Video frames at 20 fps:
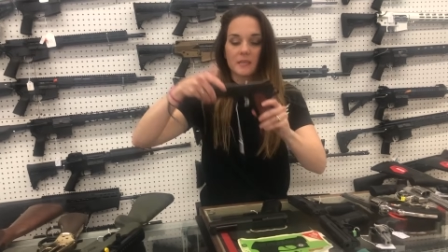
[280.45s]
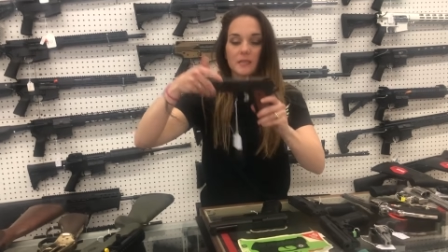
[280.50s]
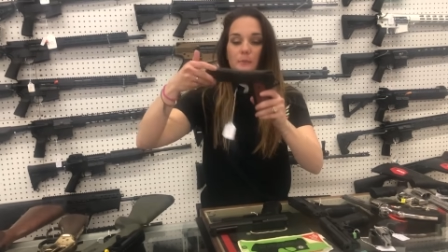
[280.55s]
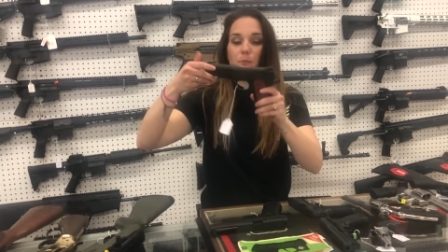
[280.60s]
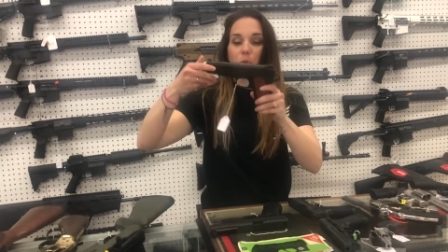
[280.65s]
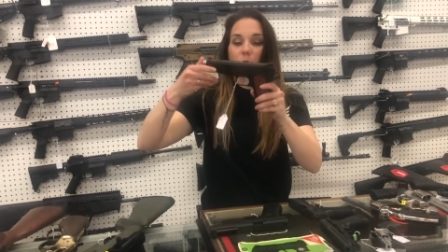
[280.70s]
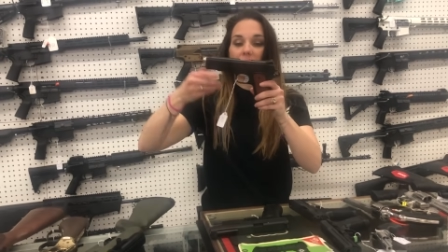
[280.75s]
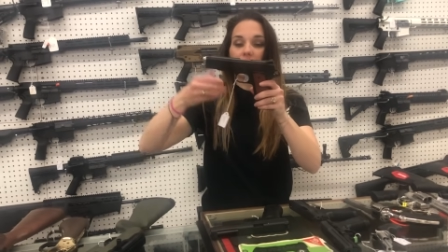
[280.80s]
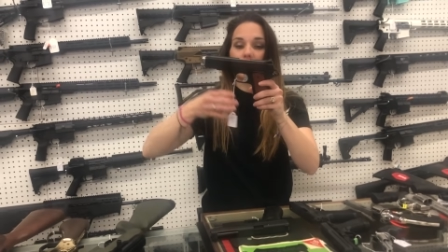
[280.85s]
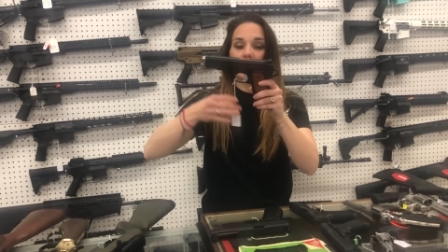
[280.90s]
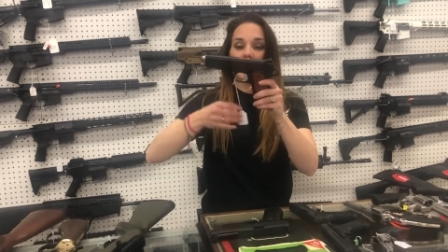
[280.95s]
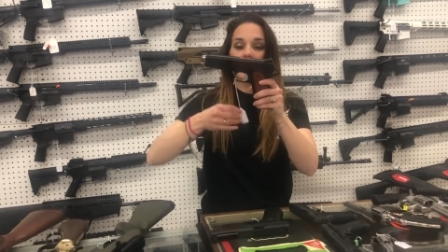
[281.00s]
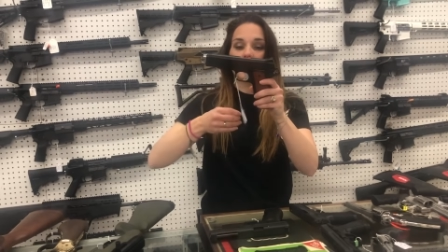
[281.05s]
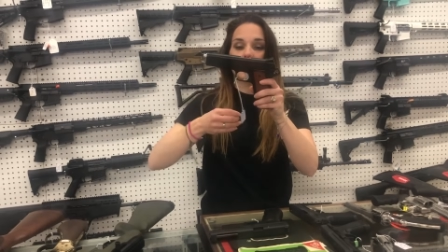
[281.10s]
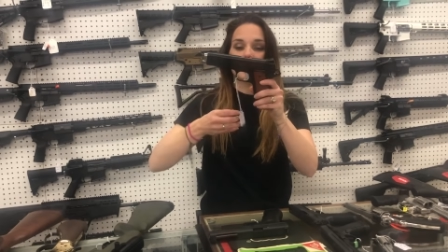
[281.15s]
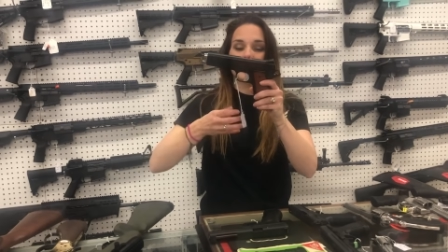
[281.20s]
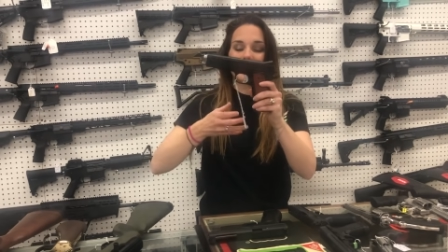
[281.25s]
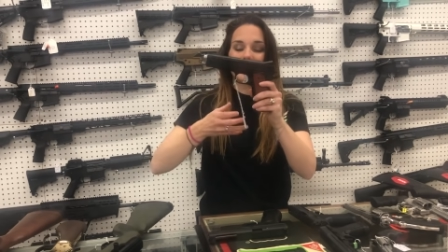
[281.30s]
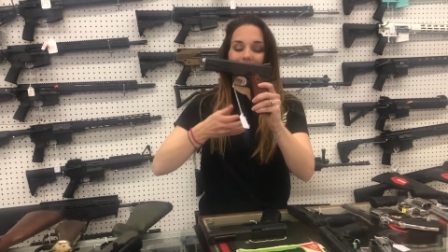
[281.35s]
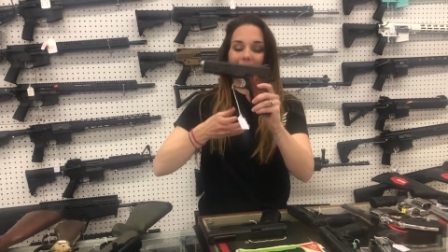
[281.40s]

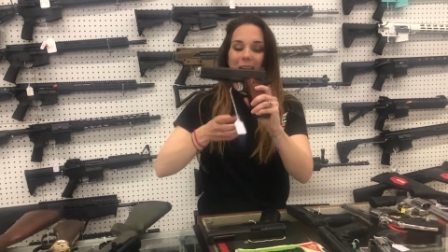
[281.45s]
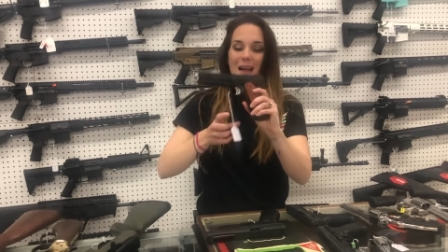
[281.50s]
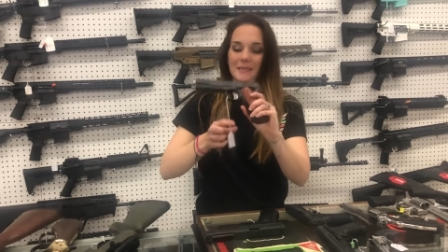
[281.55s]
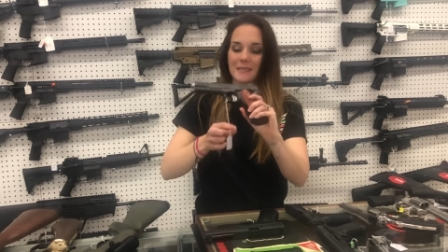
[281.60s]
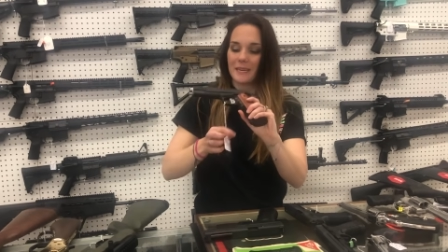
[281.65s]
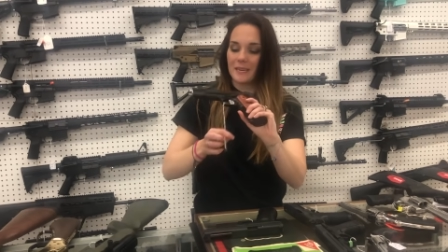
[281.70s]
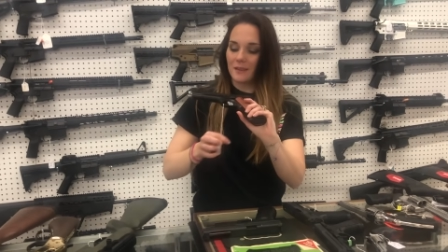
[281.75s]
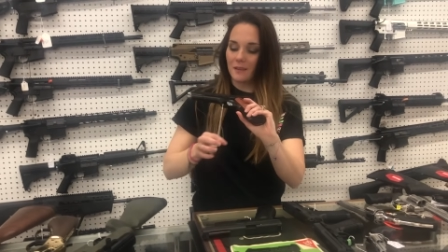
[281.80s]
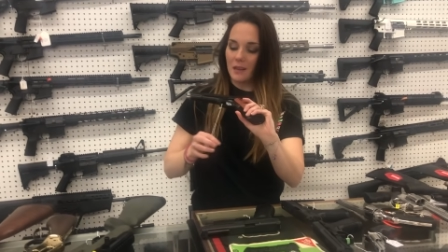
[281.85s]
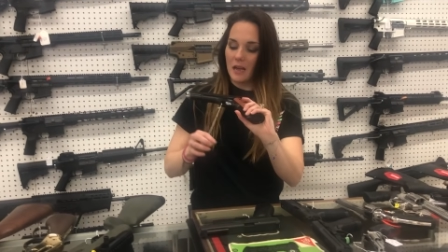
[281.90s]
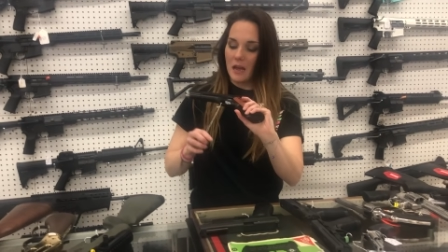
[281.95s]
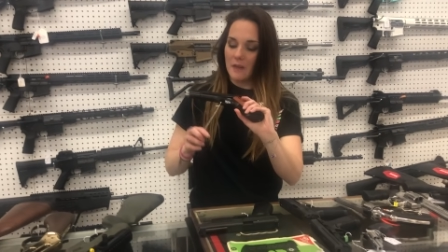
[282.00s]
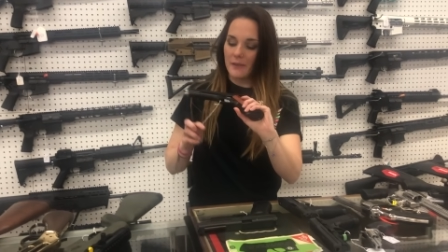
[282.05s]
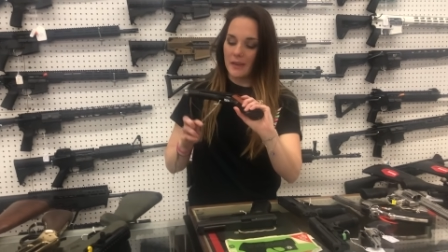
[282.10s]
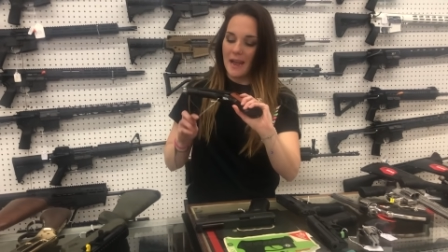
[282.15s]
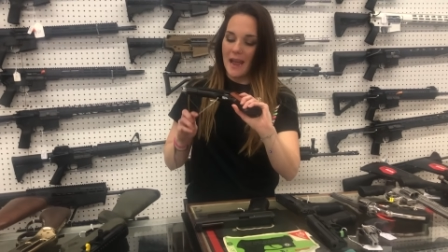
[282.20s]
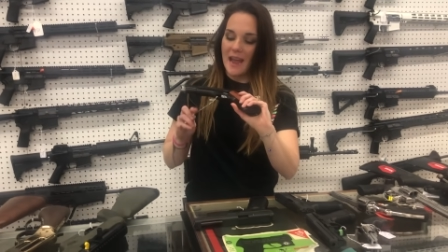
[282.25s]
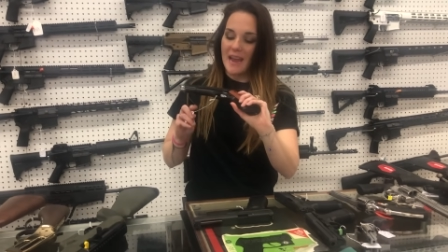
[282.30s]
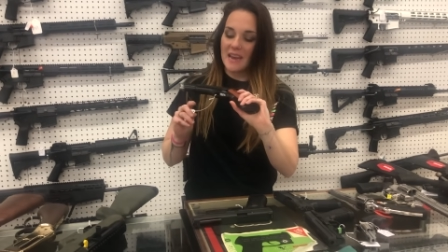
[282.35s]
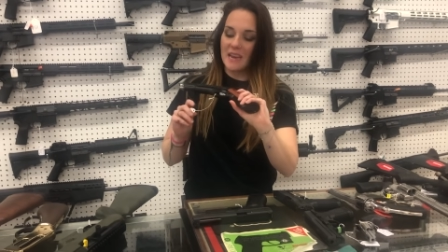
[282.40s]
Springfield
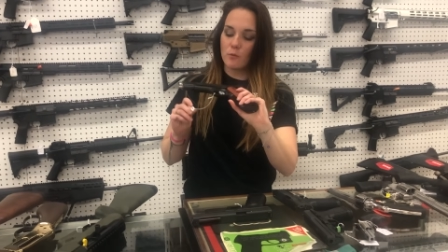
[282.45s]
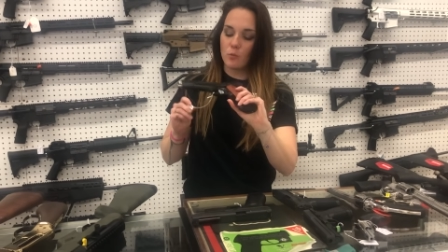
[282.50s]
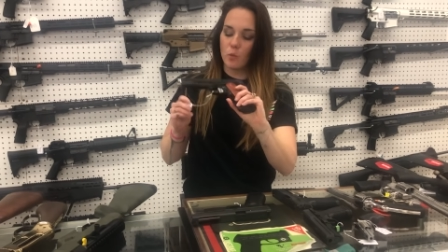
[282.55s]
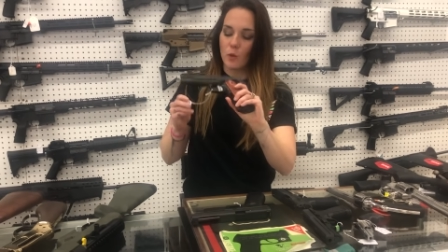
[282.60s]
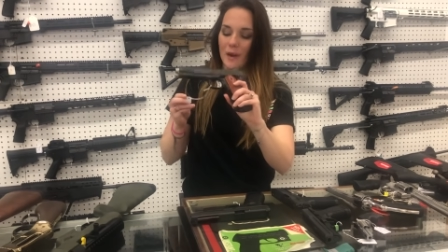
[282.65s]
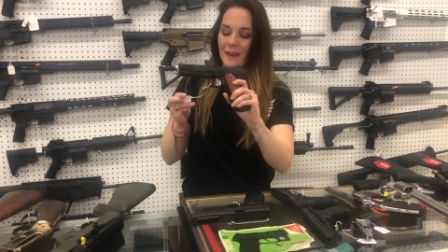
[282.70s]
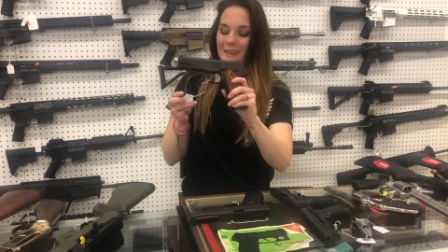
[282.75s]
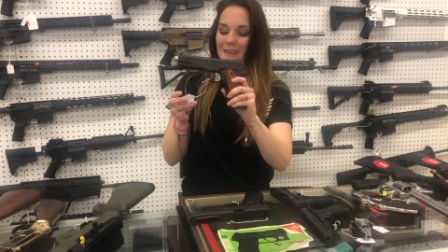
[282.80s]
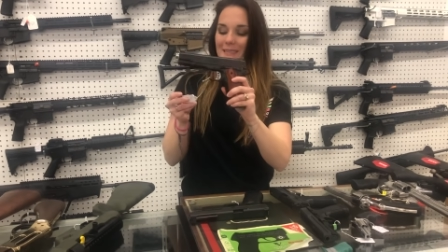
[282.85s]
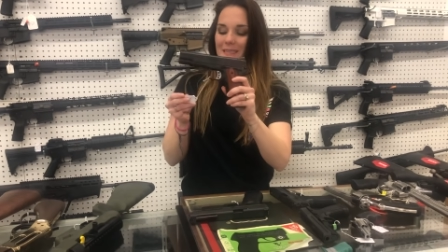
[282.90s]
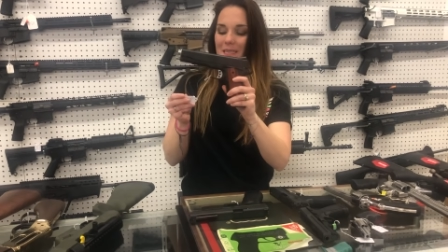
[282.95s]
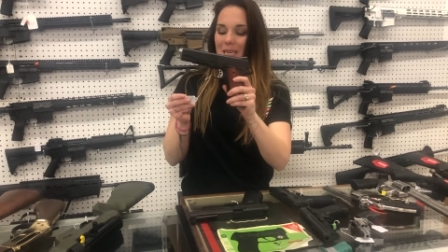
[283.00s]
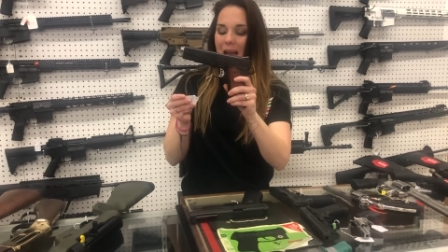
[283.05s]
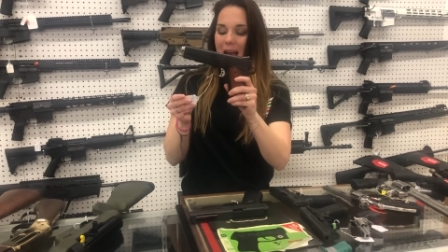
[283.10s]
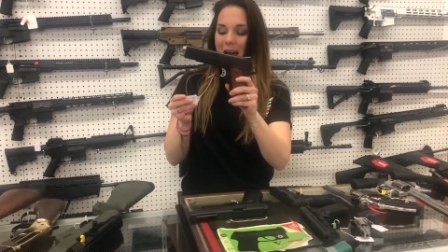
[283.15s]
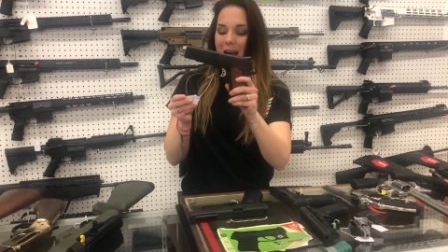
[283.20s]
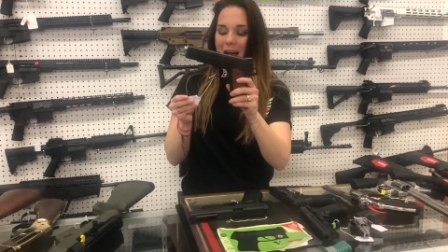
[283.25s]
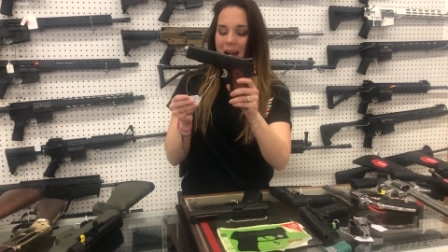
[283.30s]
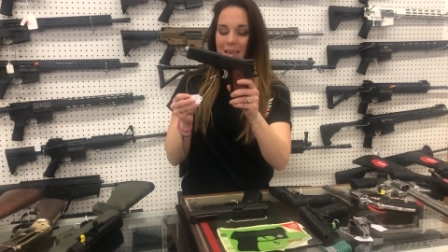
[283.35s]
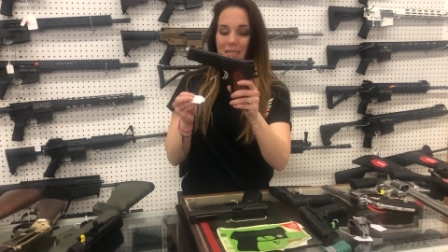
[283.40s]
1911 A1
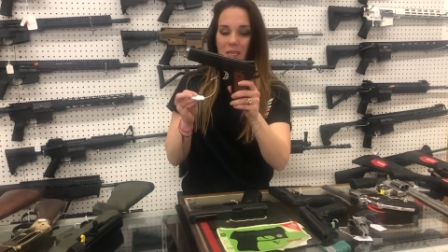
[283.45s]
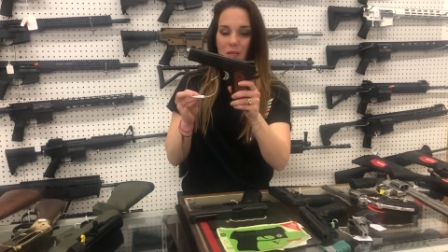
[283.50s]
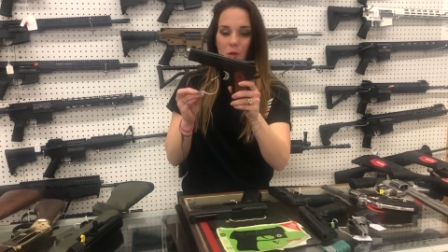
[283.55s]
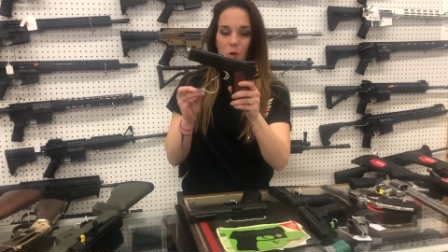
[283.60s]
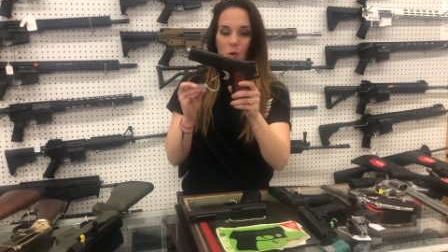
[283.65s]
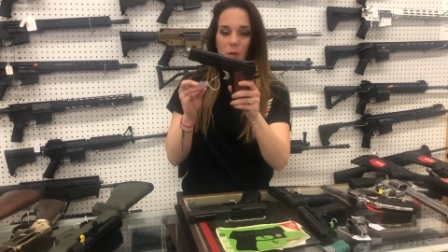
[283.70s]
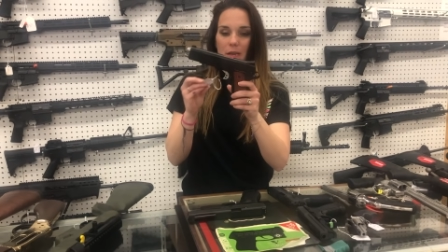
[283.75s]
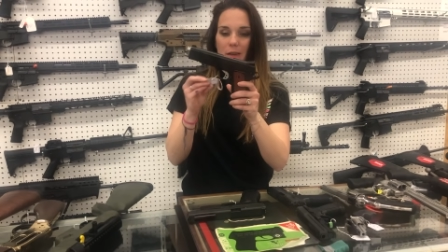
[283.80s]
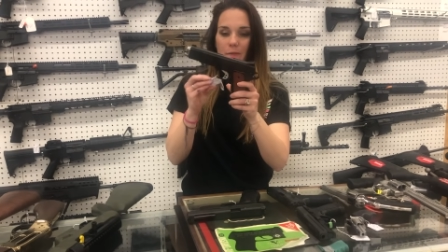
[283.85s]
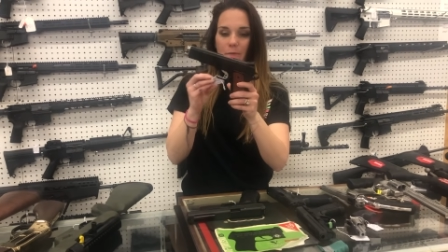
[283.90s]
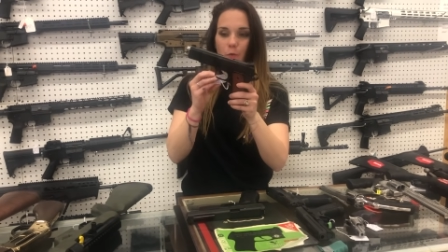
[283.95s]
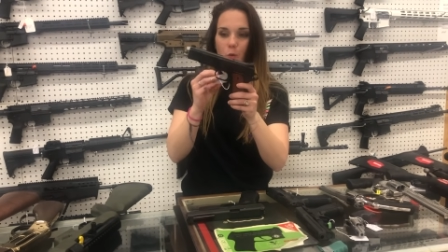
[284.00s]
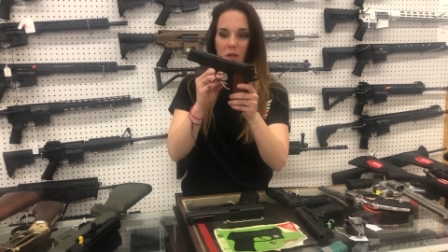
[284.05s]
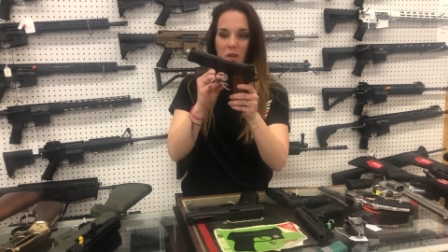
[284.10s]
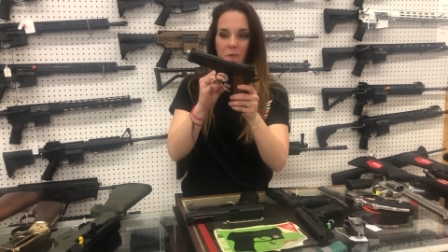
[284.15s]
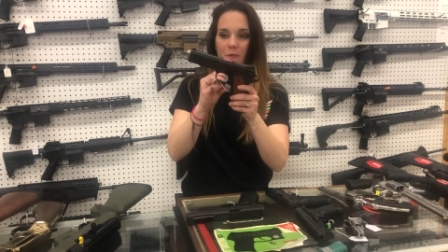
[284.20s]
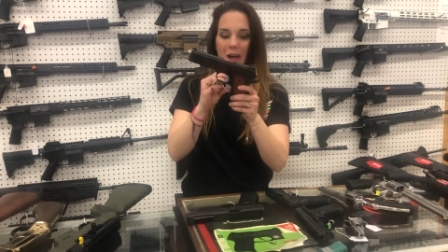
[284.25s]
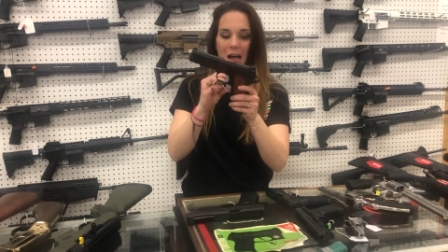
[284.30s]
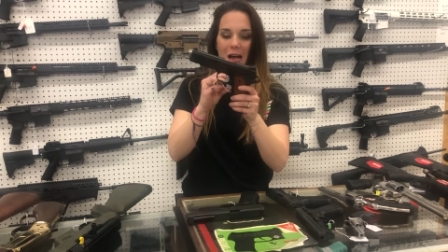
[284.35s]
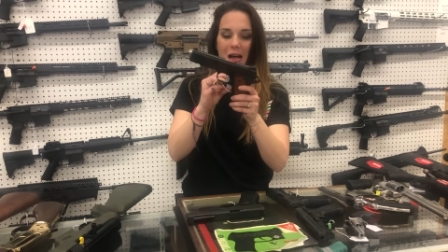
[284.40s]
Tactical in
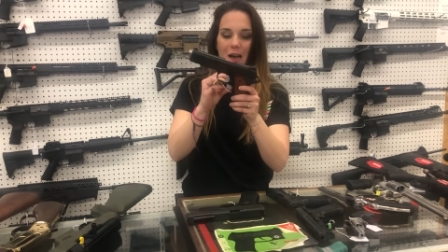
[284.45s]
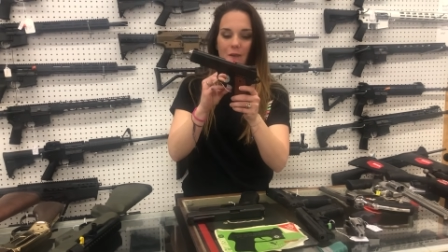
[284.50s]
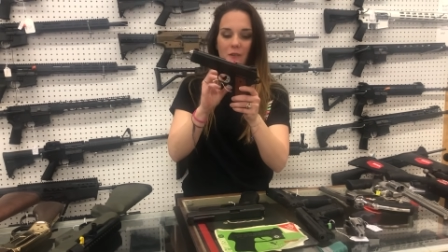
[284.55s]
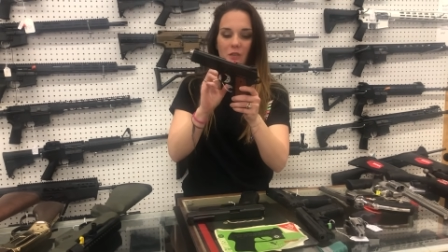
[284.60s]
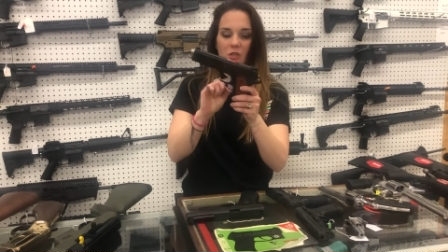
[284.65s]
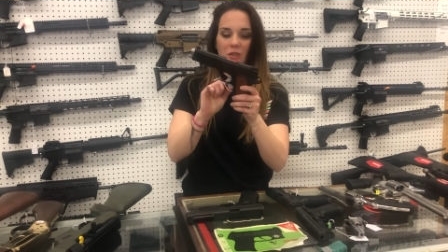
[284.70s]
45.